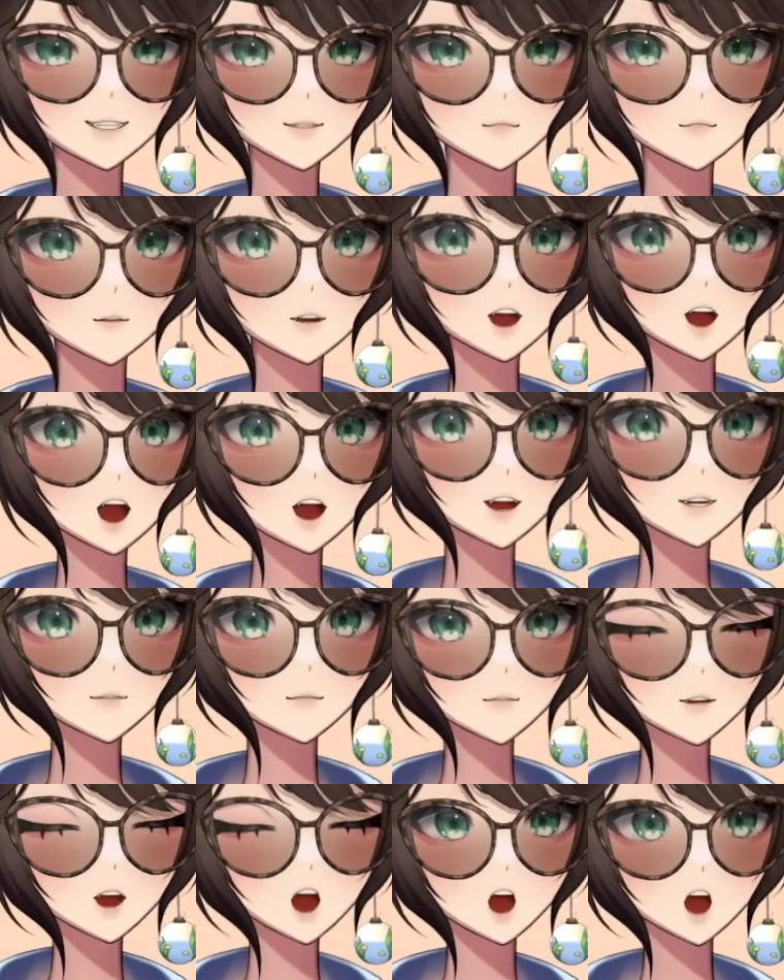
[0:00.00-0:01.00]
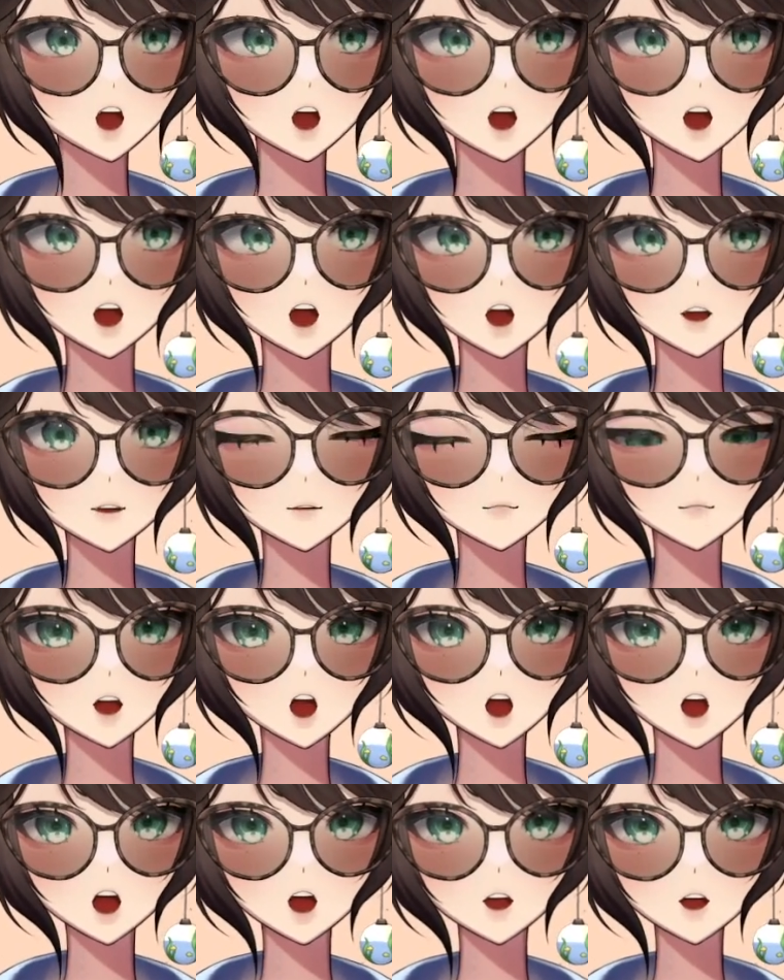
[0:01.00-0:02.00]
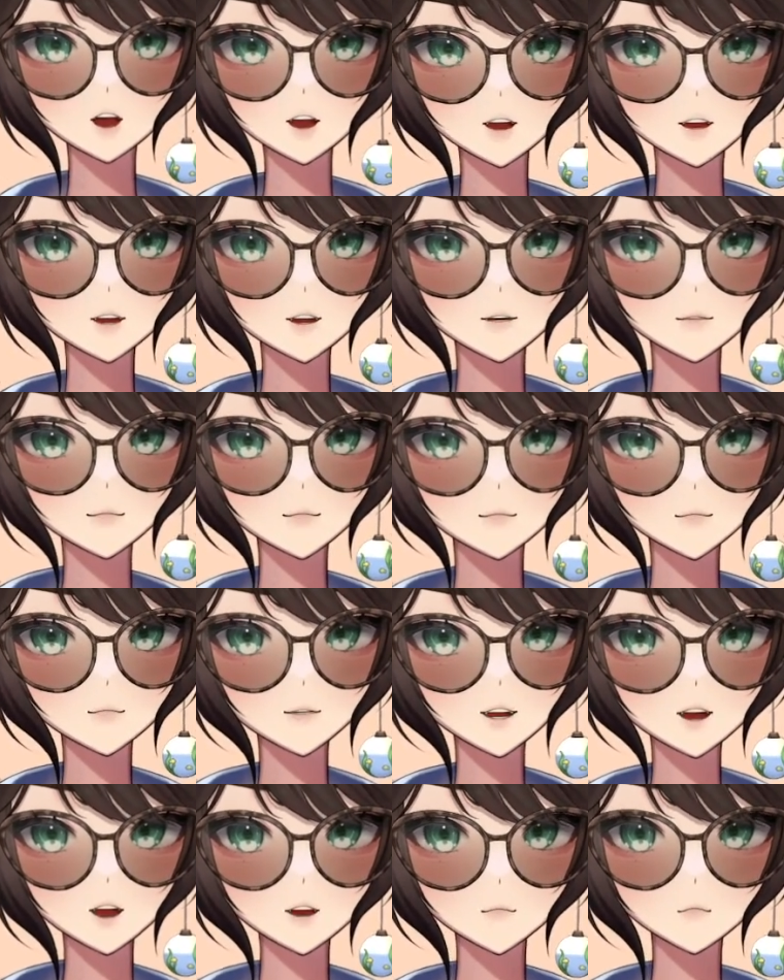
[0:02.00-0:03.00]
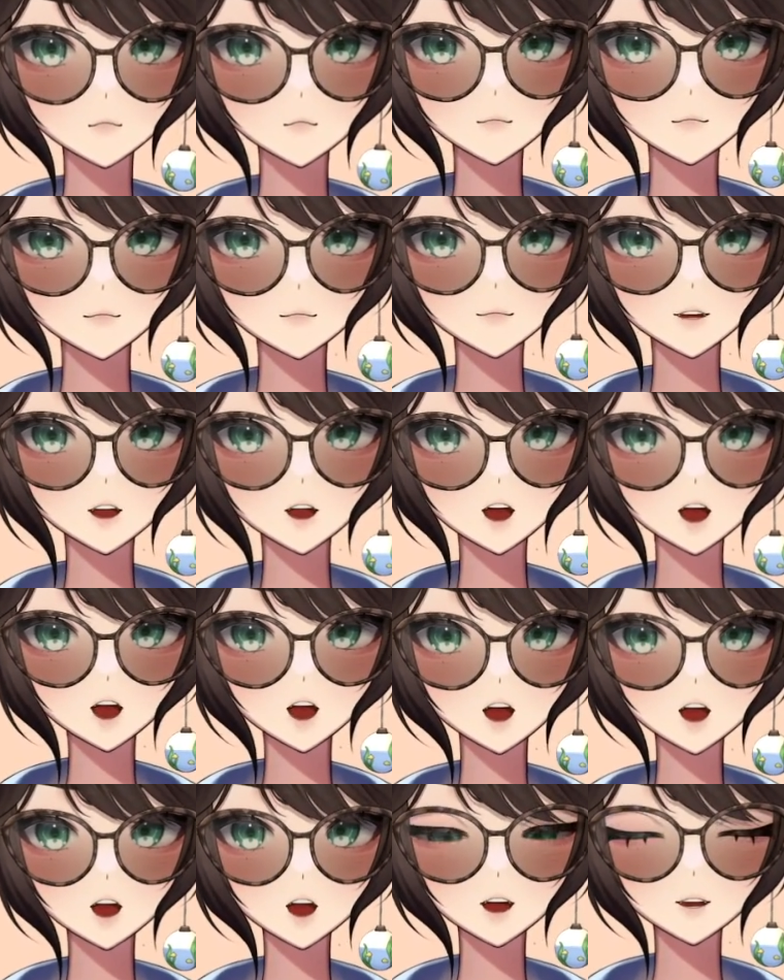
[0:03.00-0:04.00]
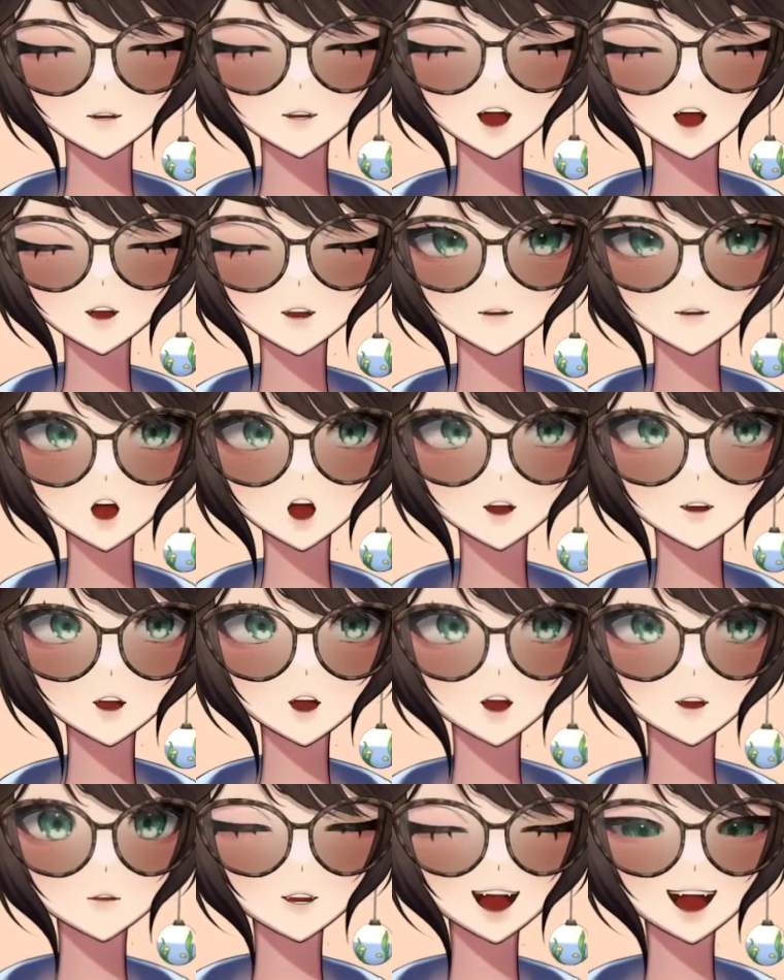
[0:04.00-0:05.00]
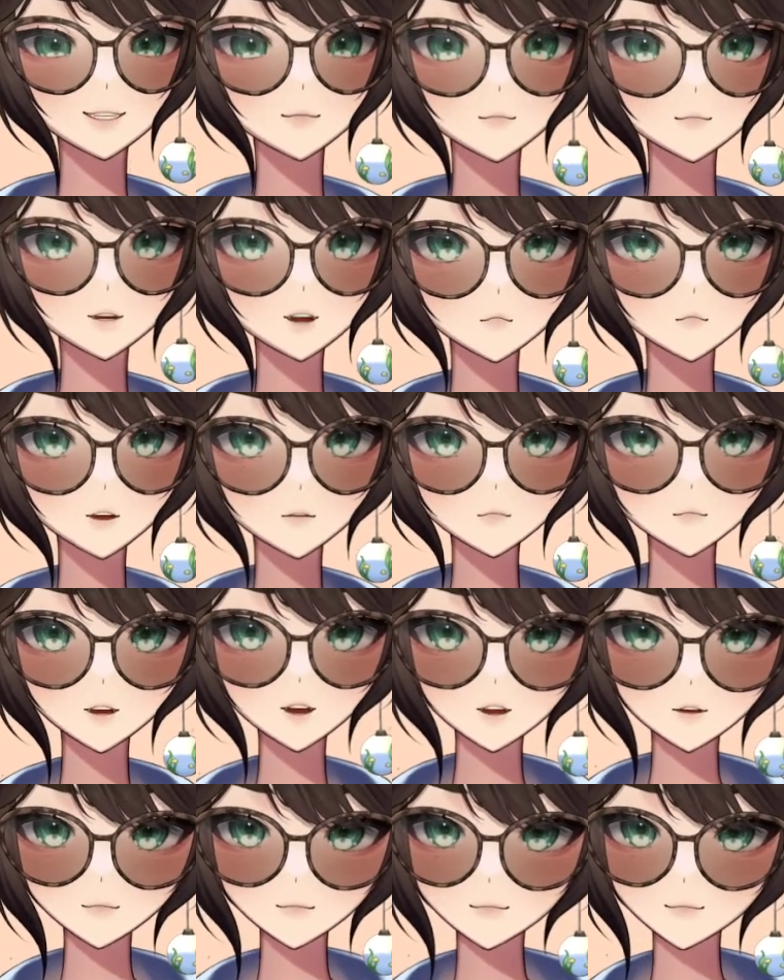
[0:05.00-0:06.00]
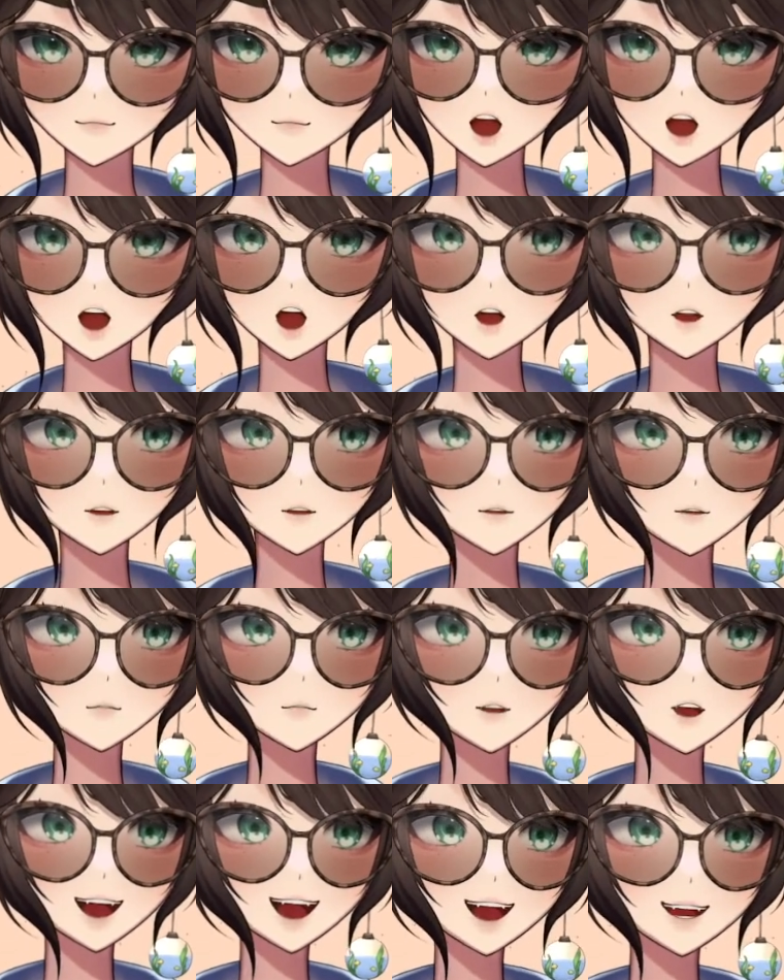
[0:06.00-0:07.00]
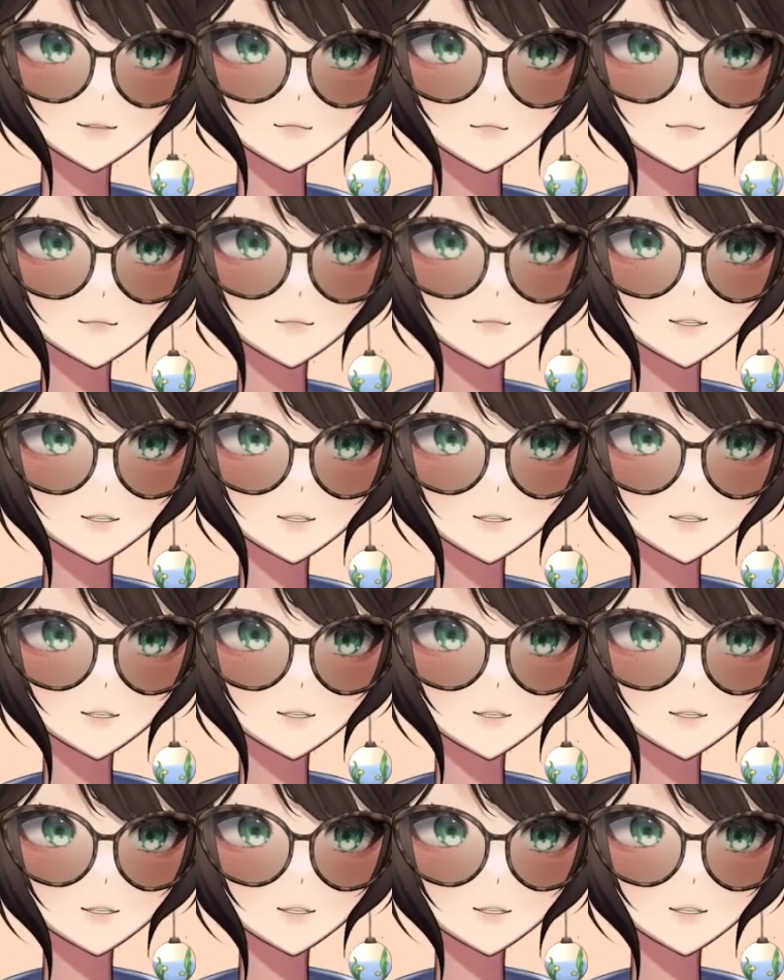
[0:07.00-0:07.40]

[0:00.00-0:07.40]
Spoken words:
Twitch rewards longer streams where YouTube actually prefers shorter streams.